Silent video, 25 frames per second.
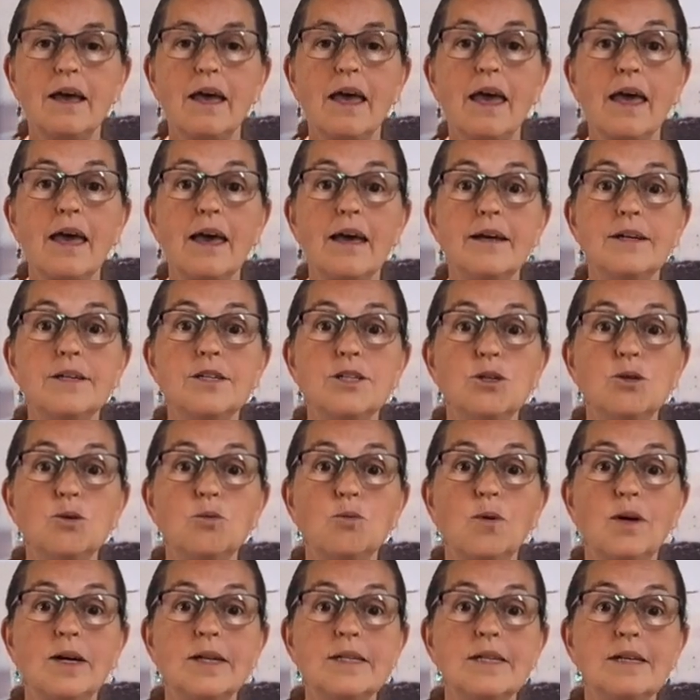And you
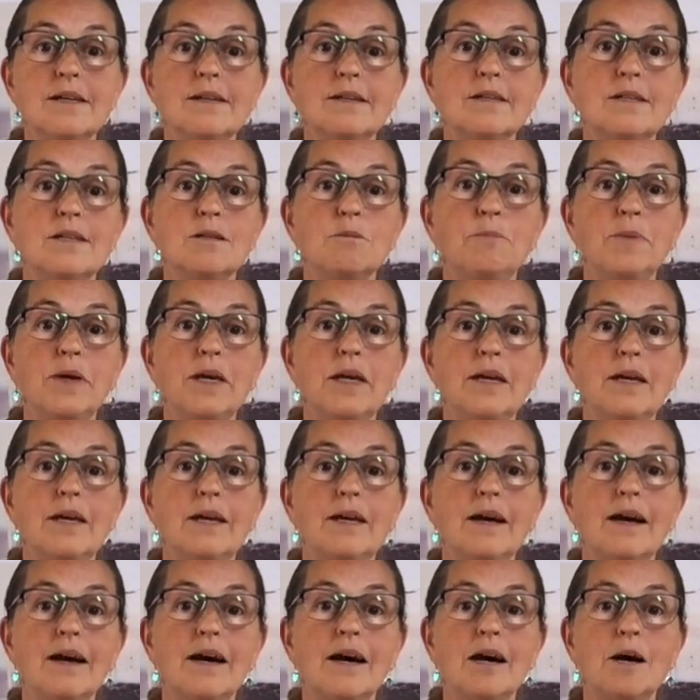want it to
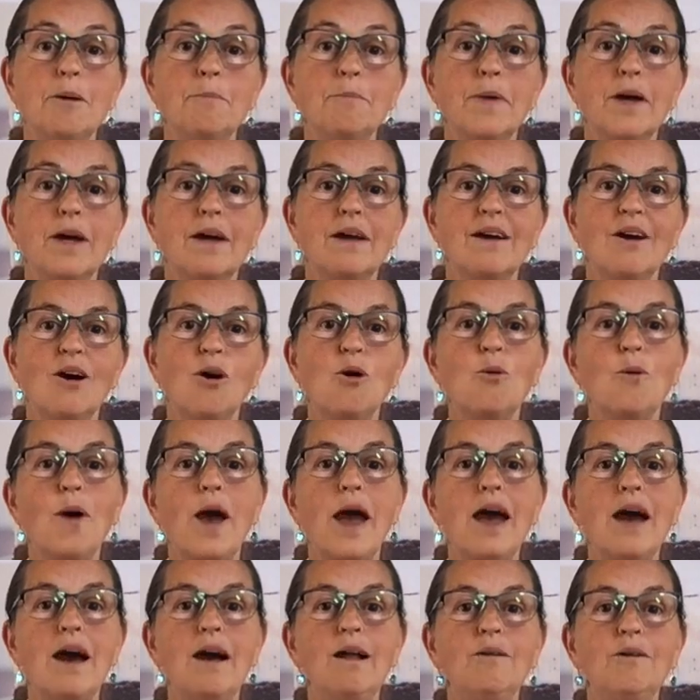be,
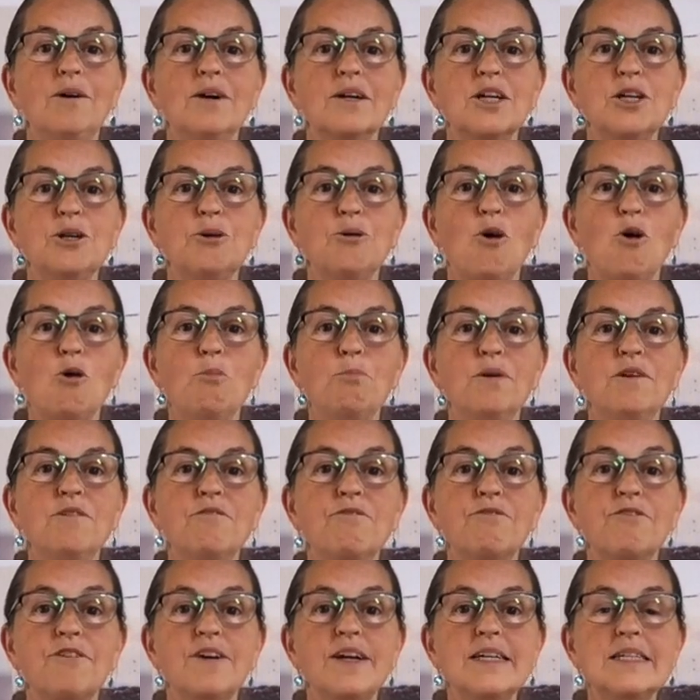how long do you open
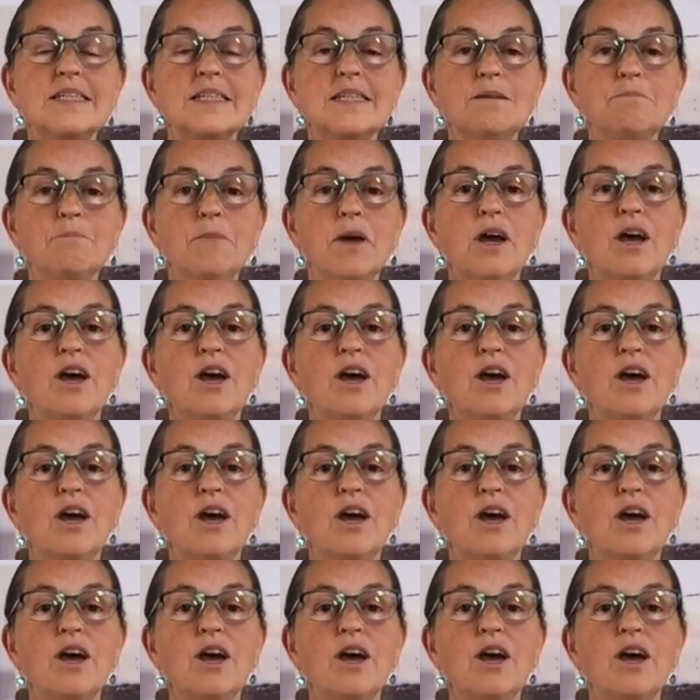freeze them?